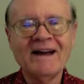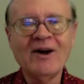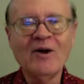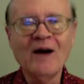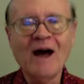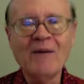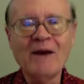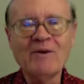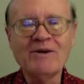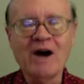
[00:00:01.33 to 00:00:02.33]
Hello, I'm
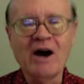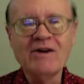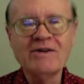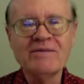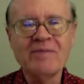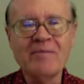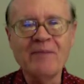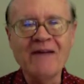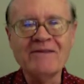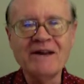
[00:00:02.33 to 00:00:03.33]
Edward Tarte,
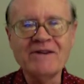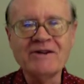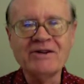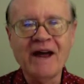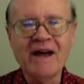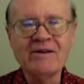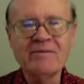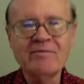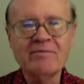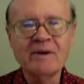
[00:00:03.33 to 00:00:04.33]
math teacher and
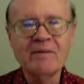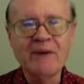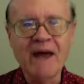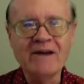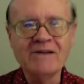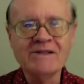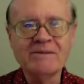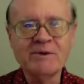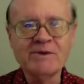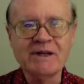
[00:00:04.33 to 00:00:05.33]

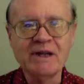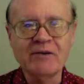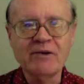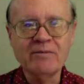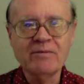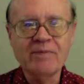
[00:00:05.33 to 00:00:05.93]
pianist music lover.